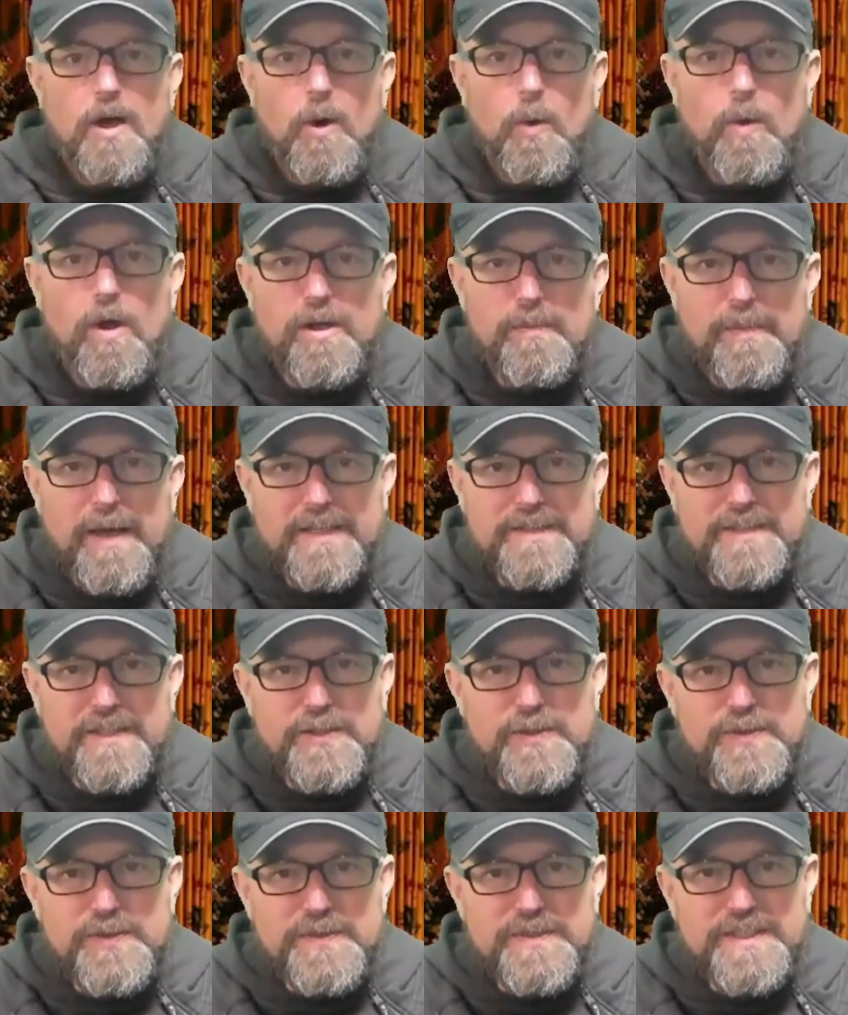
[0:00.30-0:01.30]
Welcome back to
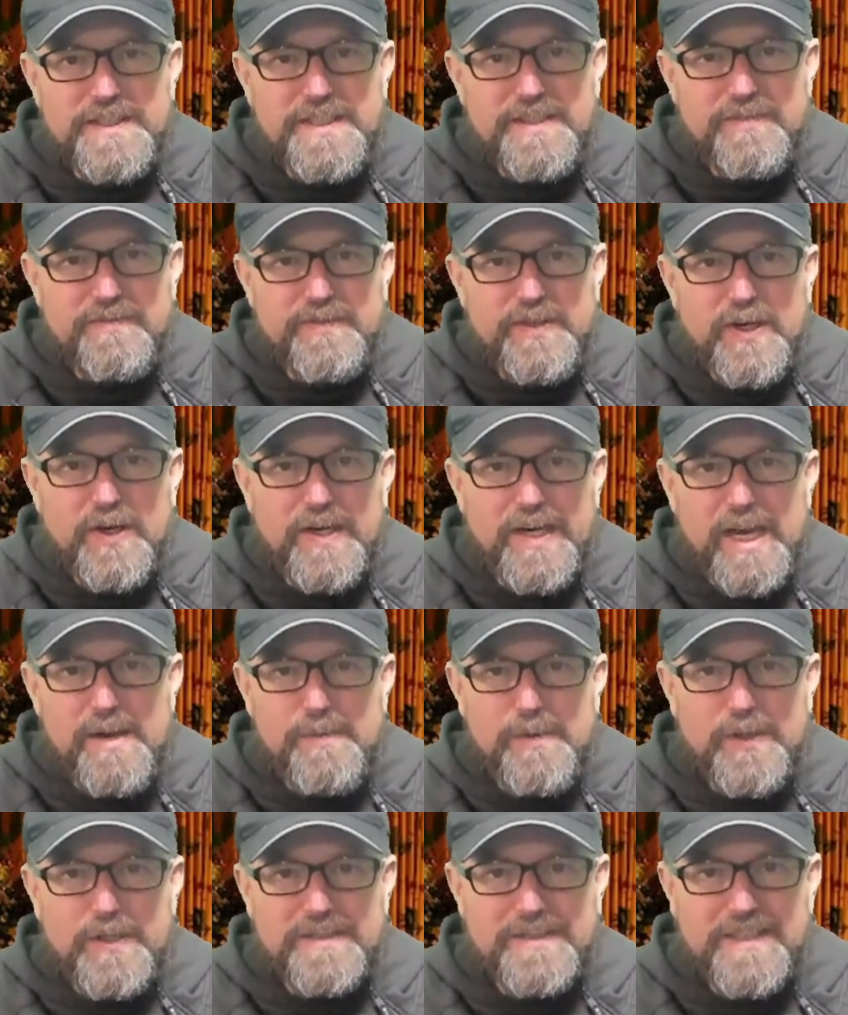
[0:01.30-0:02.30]
Q2C VR
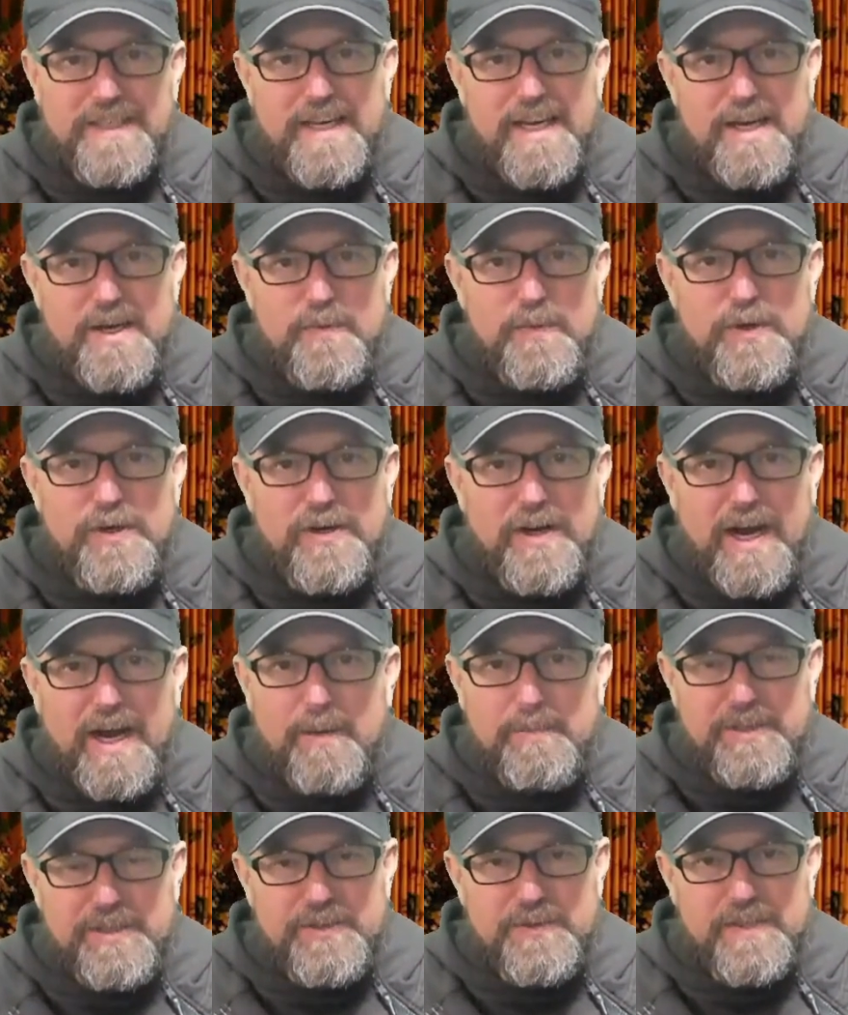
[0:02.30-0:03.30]
Gamer. Today we are
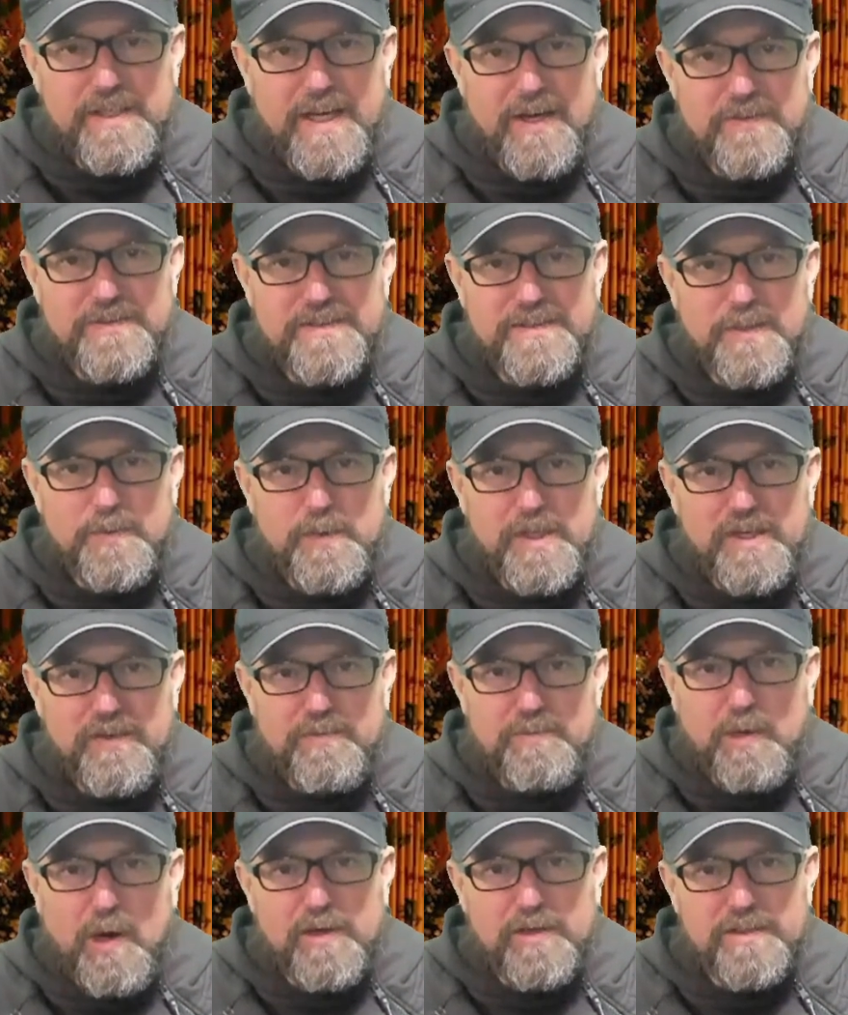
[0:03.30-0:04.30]
happy to announce that we
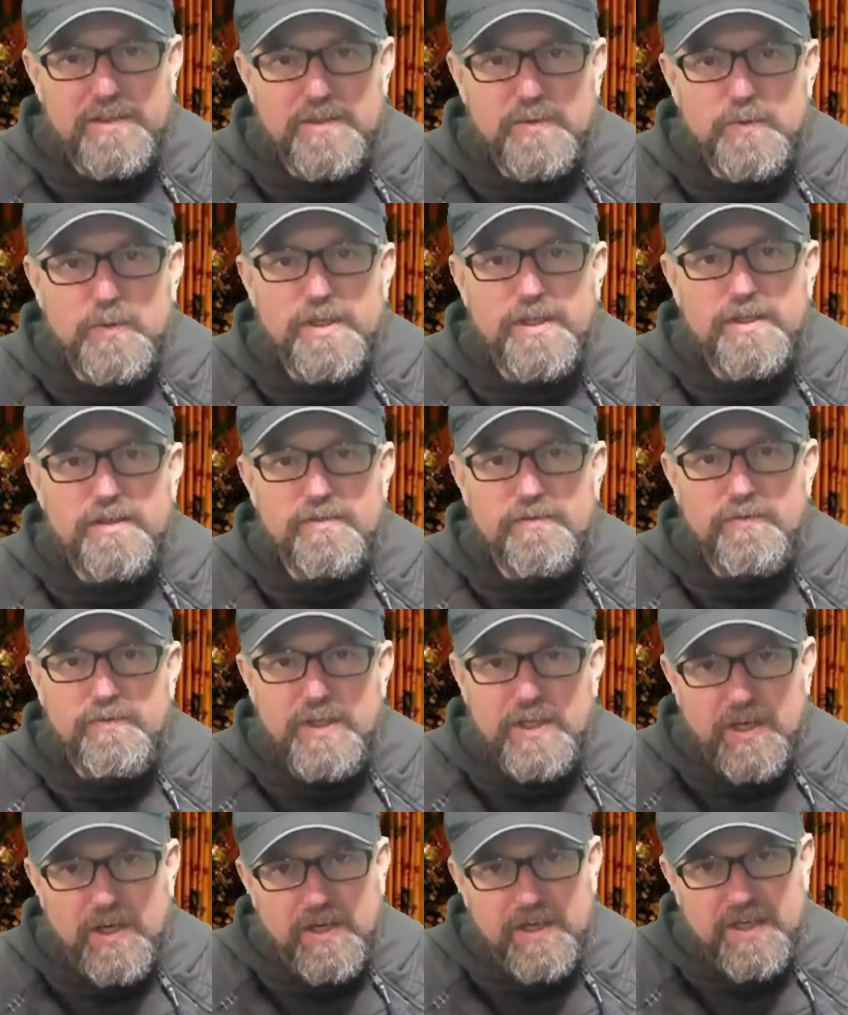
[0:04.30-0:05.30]
have partnered with
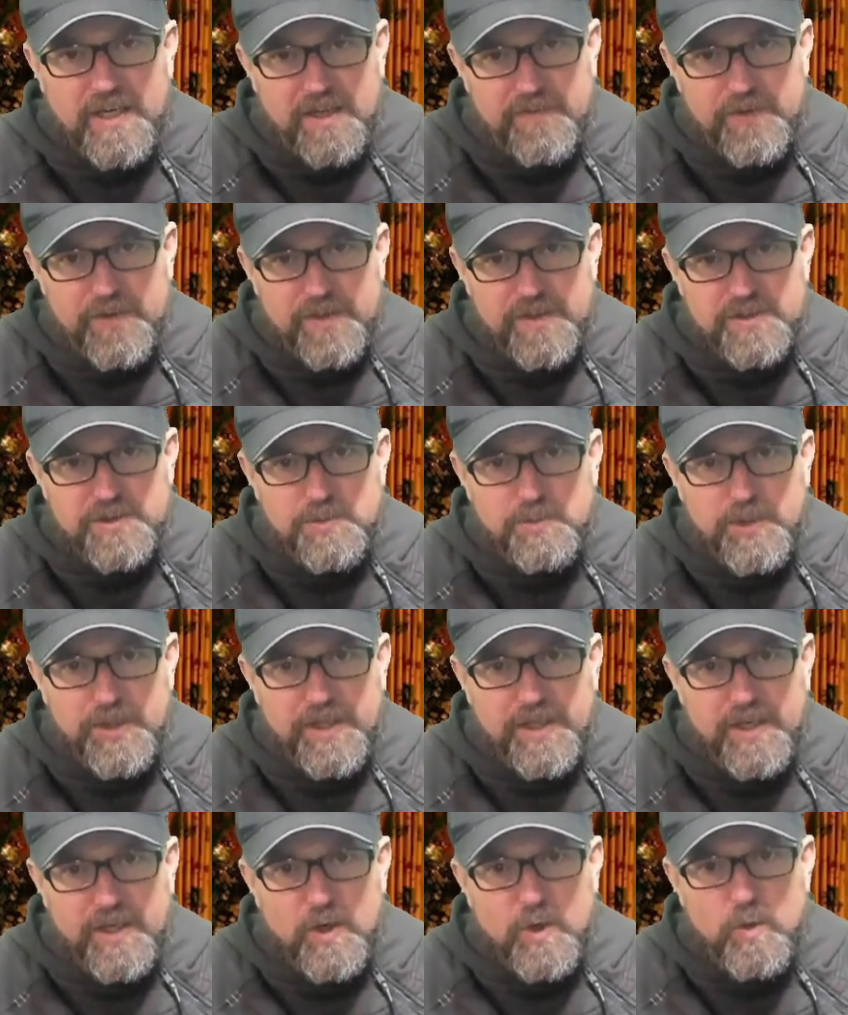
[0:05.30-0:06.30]
VR Cover to
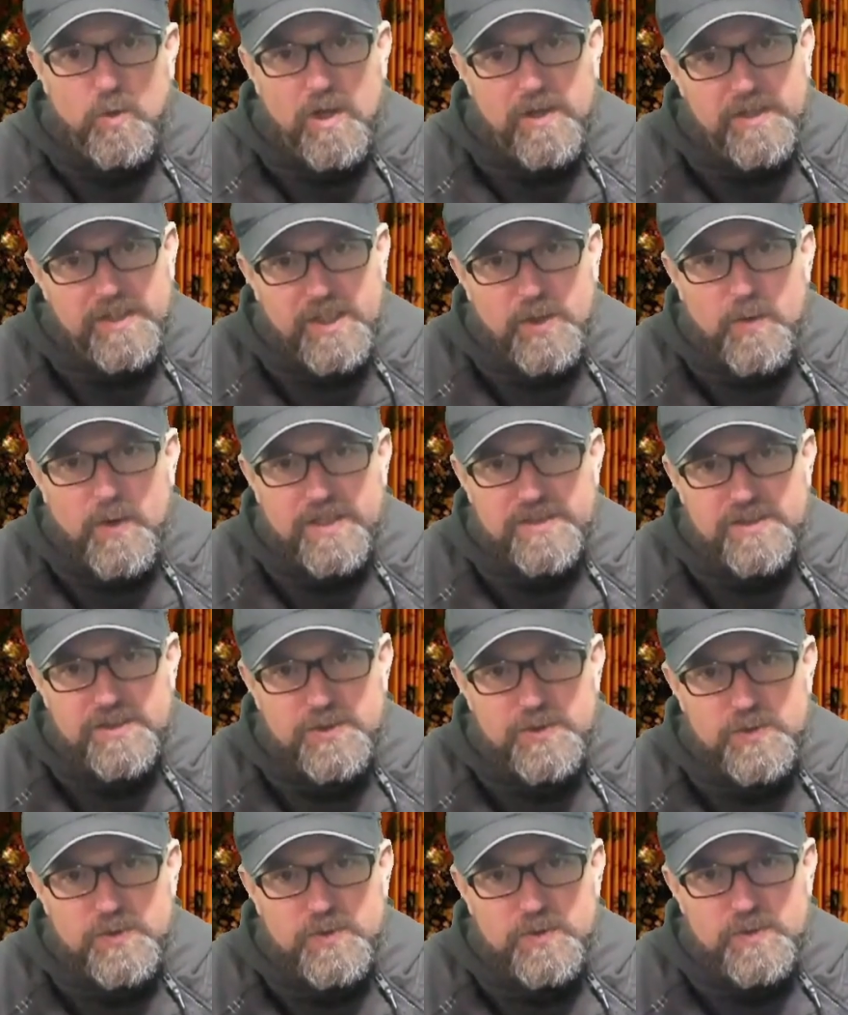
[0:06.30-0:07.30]
bring Quality Quest
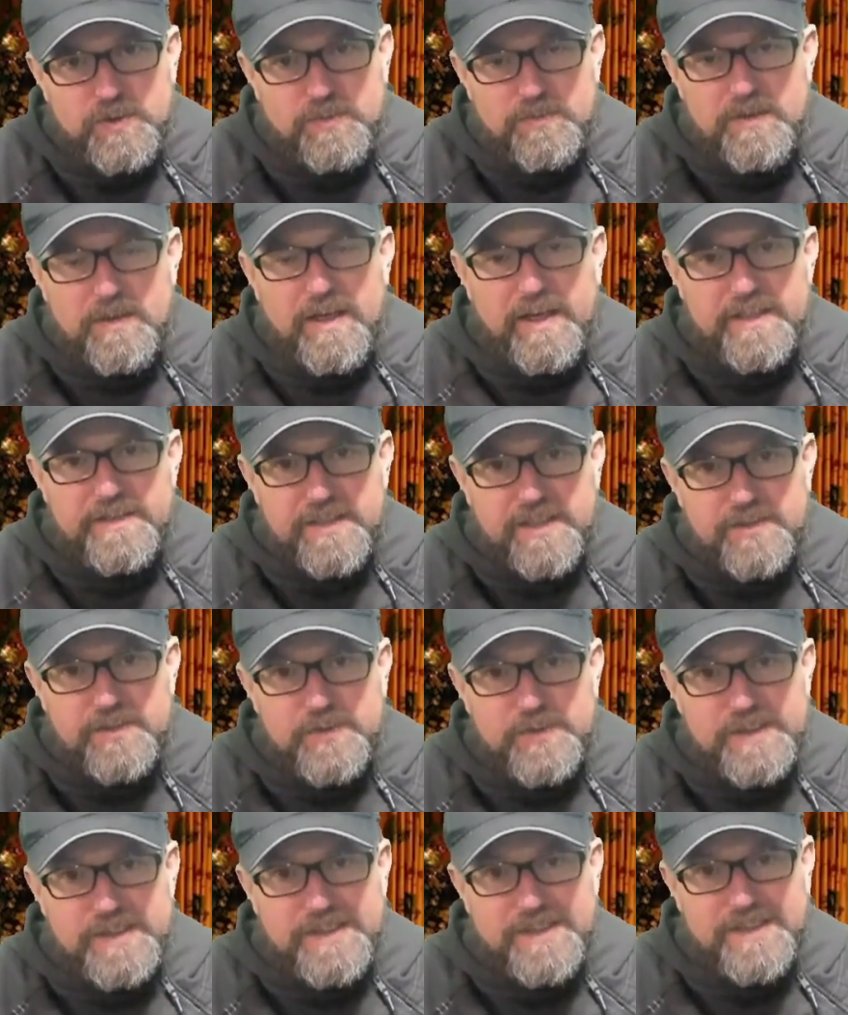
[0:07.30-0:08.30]
2
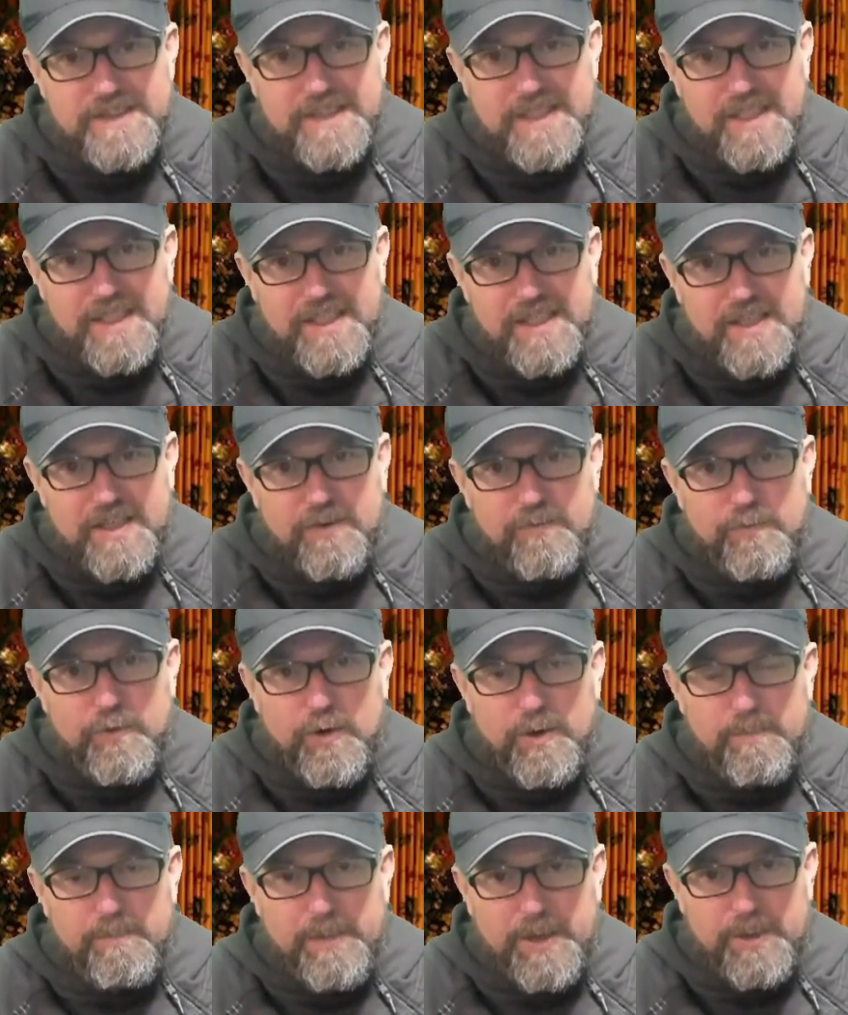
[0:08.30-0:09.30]
accessories for
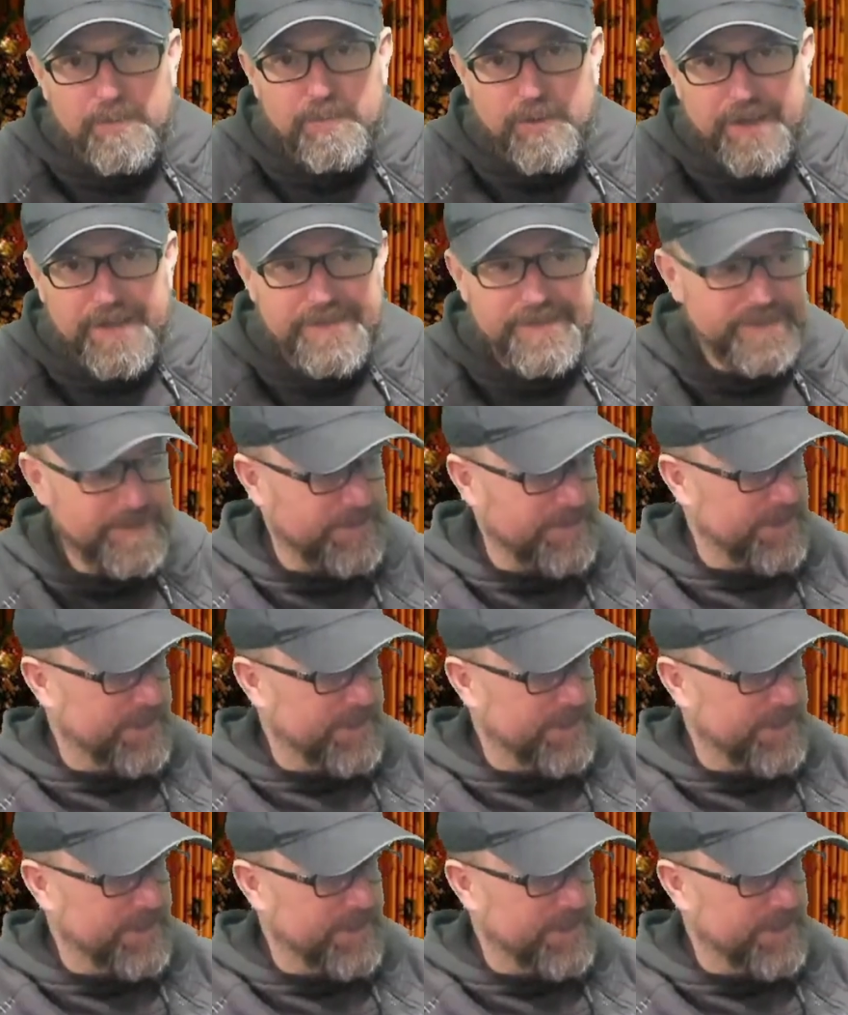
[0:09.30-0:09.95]
a better price.